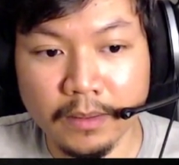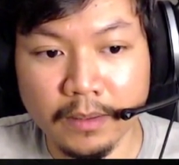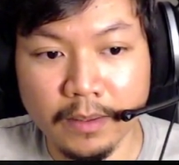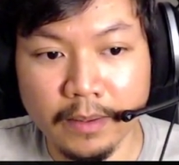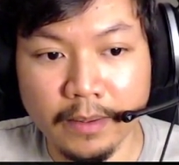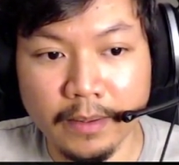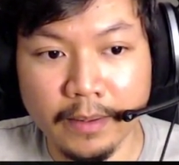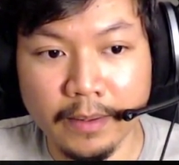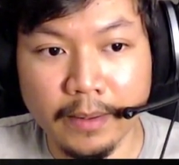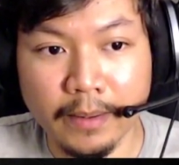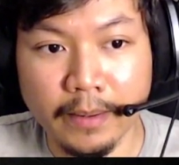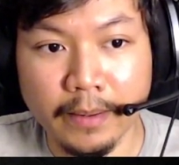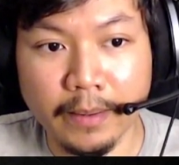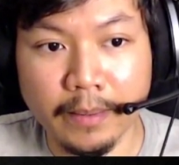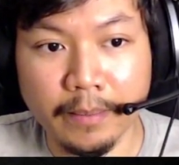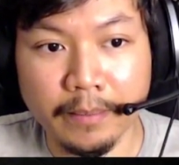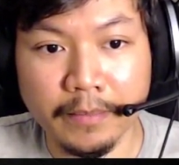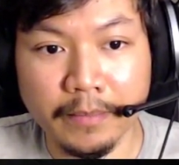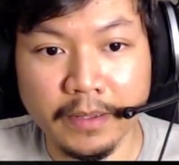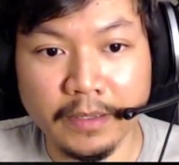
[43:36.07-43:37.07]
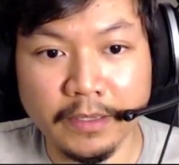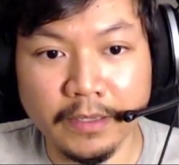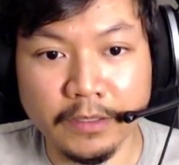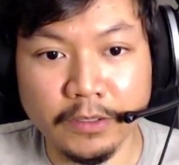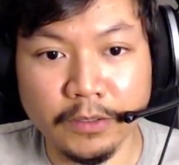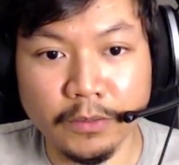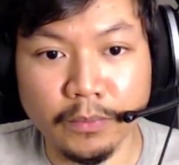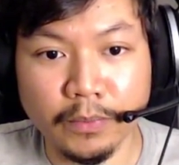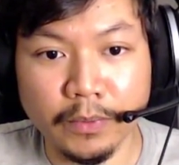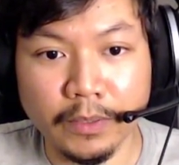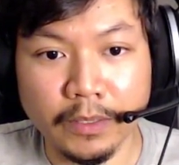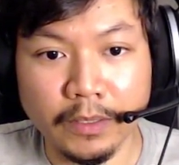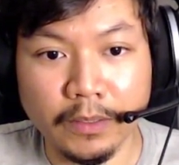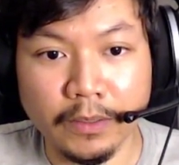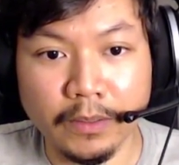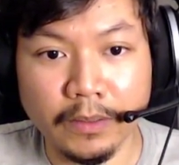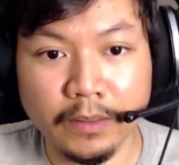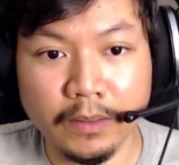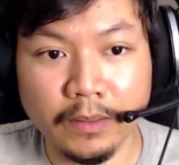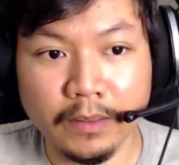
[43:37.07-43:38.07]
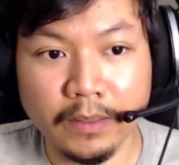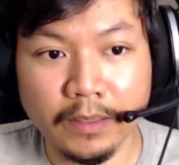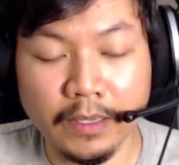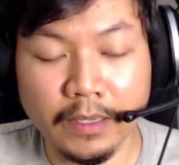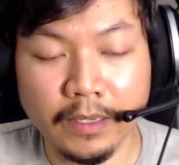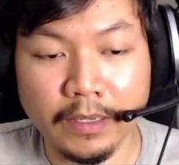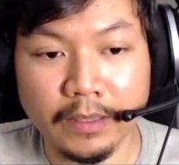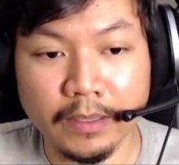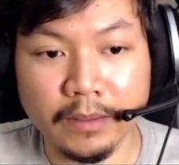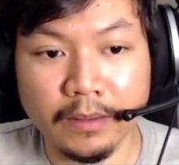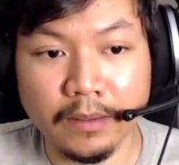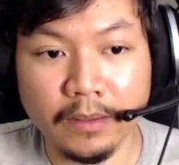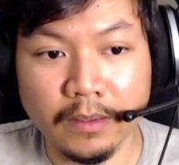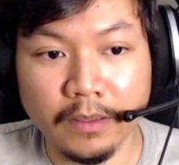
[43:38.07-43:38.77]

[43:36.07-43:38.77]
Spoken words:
And then your wheel here,